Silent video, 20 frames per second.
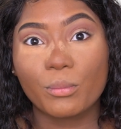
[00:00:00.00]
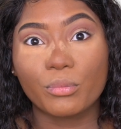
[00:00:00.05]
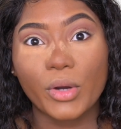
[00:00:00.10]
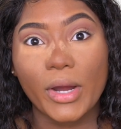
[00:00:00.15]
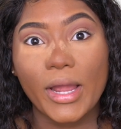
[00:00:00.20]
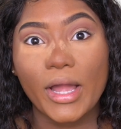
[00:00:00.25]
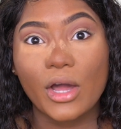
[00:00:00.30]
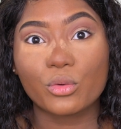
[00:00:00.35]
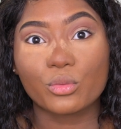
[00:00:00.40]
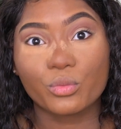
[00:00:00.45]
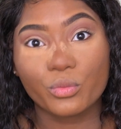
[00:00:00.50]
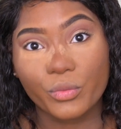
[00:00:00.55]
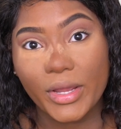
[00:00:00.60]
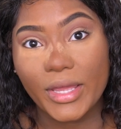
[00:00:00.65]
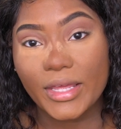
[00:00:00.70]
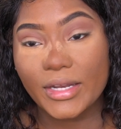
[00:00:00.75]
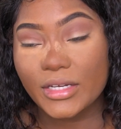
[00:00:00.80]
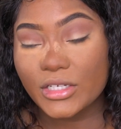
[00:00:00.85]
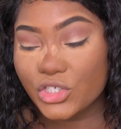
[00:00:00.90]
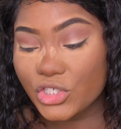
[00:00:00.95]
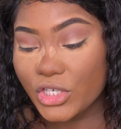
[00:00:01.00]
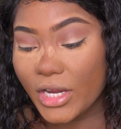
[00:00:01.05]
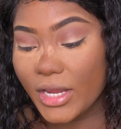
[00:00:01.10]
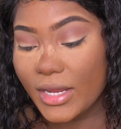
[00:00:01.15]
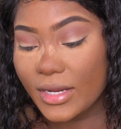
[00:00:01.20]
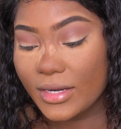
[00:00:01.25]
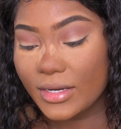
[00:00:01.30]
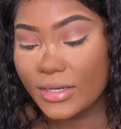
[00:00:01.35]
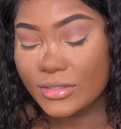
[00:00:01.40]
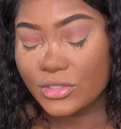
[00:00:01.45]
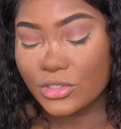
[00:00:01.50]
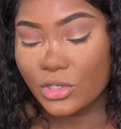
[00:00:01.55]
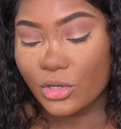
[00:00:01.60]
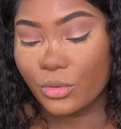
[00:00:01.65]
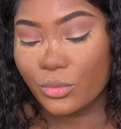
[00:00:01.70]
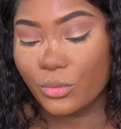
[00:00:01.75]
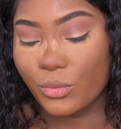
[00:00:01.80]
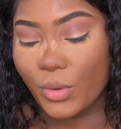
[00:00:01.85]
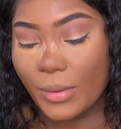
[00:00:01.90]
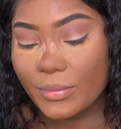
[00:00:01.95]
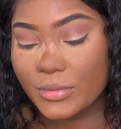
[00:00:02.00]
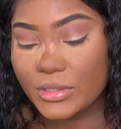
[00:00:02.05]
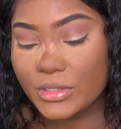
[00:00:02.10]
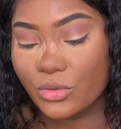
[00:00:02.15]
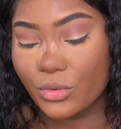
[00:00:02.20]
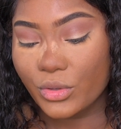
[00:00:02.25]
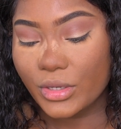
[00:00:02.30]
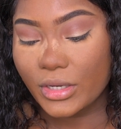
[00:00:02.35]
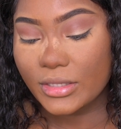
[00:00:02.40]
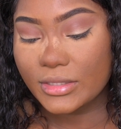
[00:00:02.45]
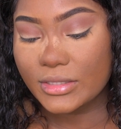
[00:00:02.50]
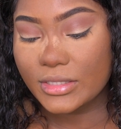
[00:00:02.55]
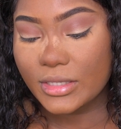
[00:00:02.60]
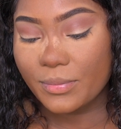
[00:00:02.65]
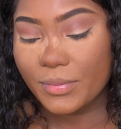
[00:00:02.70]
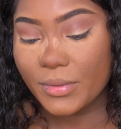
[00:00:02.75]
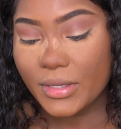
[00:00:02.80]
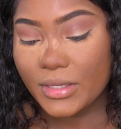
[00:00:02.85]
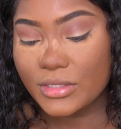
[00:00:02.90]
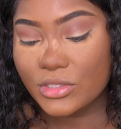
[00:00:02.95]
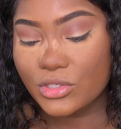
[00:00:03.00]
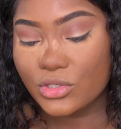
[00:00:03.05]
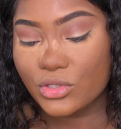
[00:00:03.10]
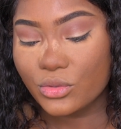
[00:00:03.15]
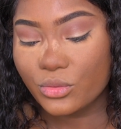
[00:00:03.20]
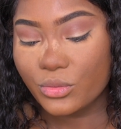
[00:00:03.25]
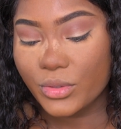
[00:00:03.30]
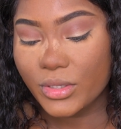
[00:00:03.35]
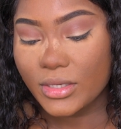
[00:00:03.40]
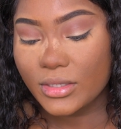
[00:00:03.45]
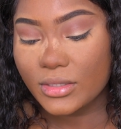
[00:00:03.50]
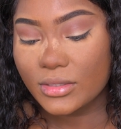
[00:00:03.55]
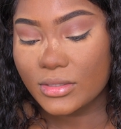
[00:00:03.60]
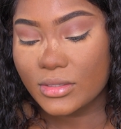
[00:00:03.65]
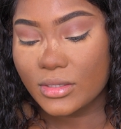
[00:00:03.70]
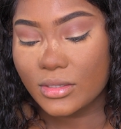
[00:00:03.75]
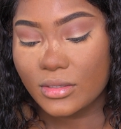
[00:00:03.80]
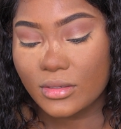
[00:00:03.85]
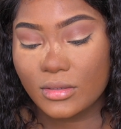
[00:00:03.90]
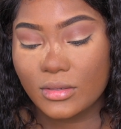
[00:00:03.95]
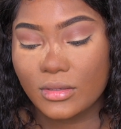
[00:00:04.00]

brown red shade, so I'm just going to dip into it.